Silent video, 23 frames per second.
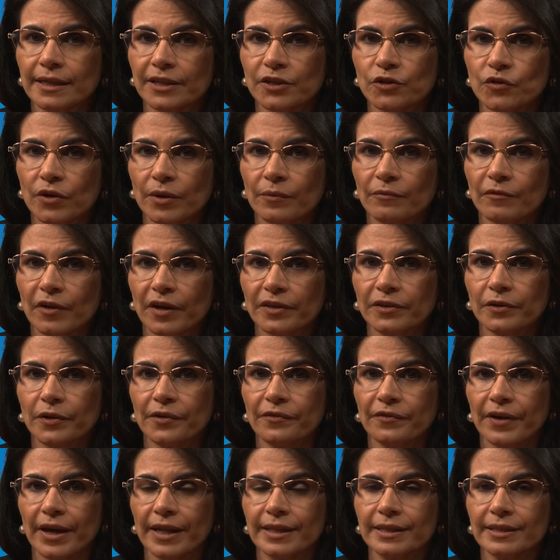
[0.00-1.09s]
extreme weather
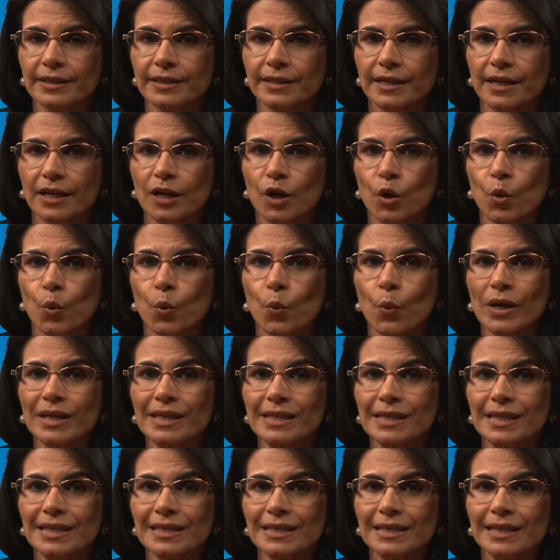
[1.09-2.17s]
events
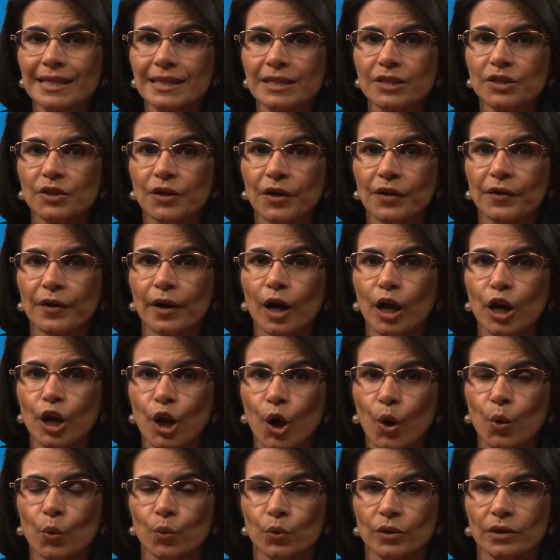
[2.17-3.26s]
witnessed this year
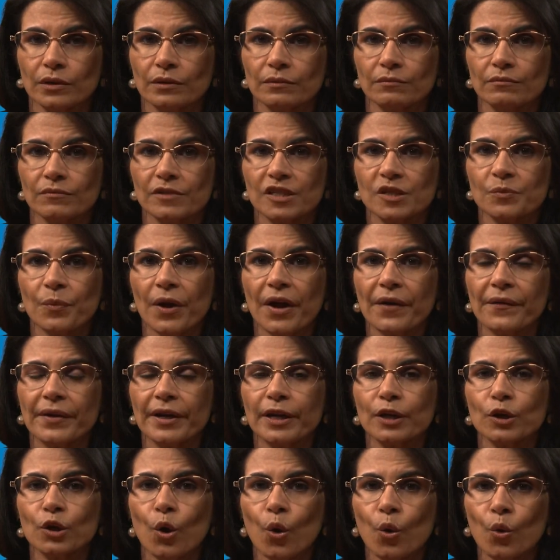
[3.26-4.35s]
alone,
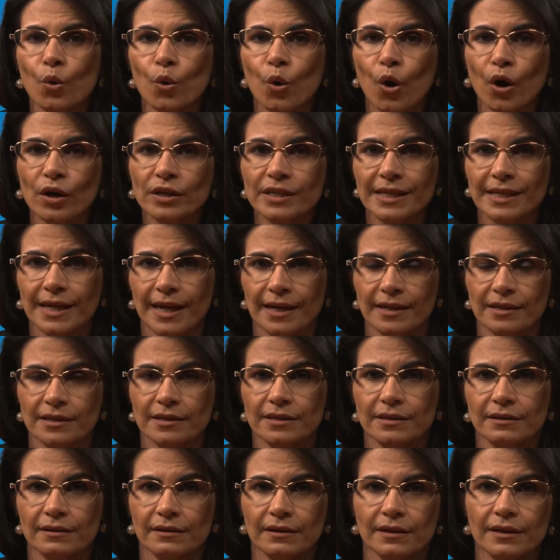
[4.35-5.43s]
sparing no
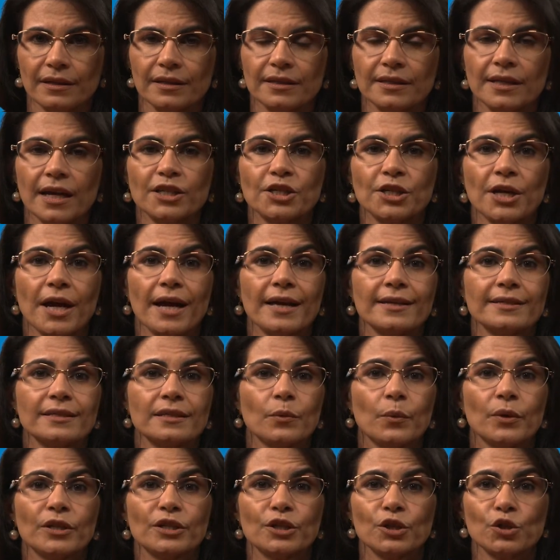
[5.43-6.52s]
continent, such as
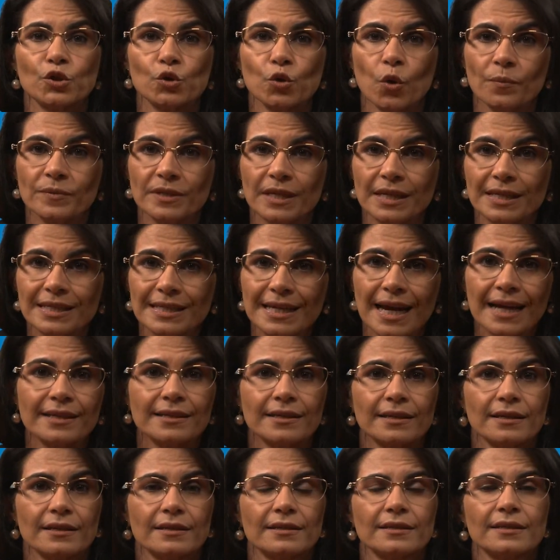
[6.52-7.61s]
the winter storms in
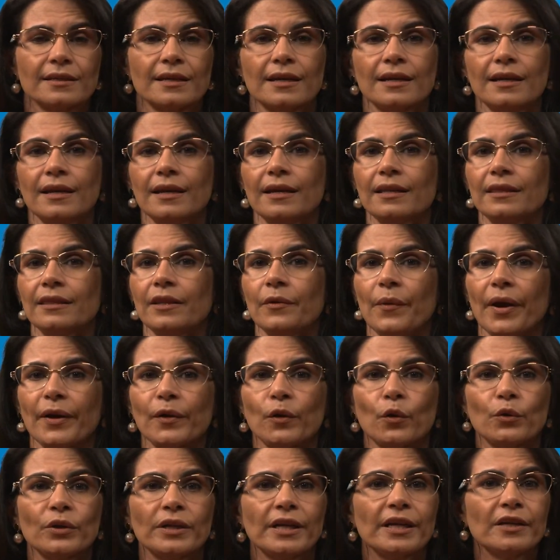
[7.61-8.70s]
Texas, the
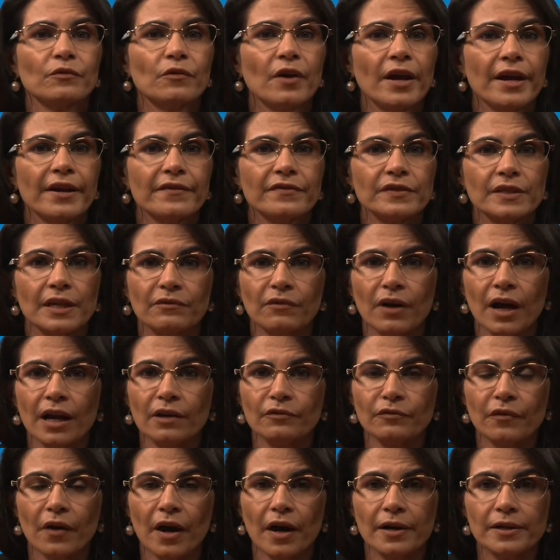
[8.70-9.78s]
record heat waves and
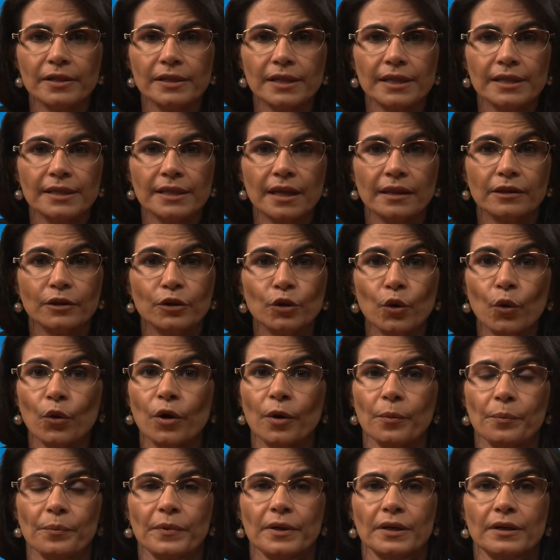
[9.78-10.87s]
wildfires in southern
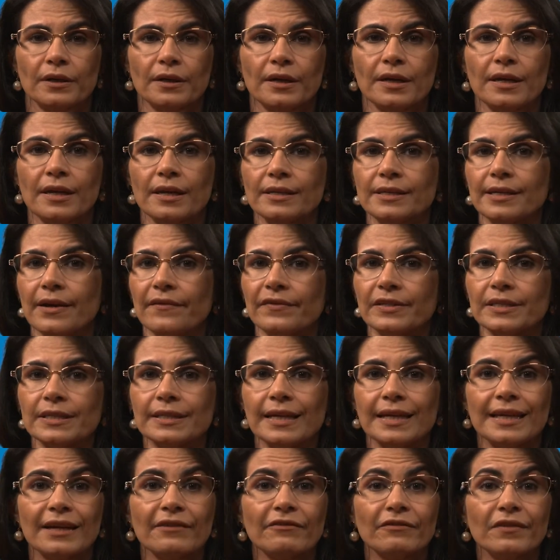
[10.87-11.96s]
Europe,
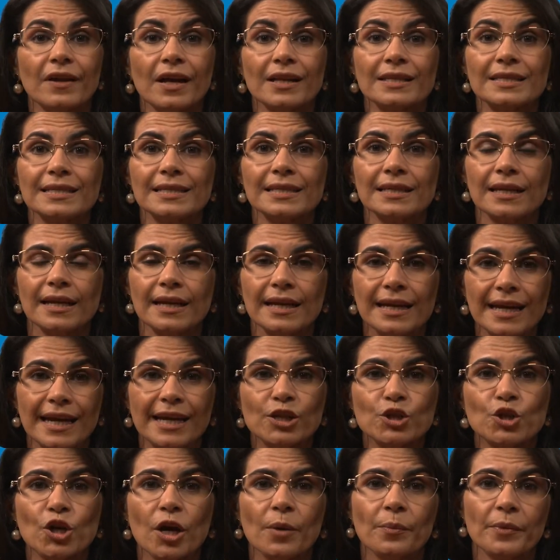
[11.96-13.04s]
devastating floods
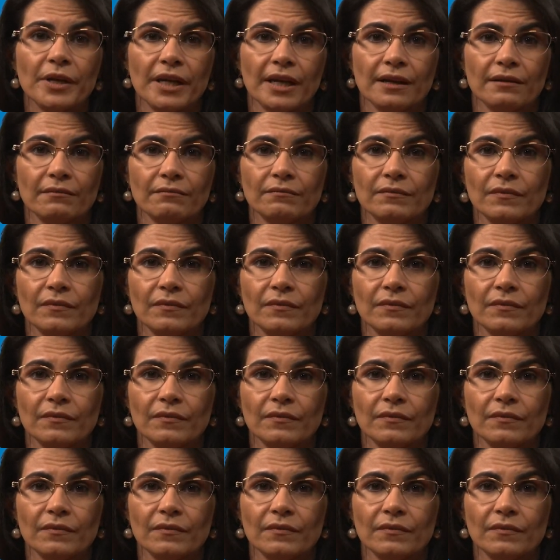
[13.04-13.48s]
in Germany,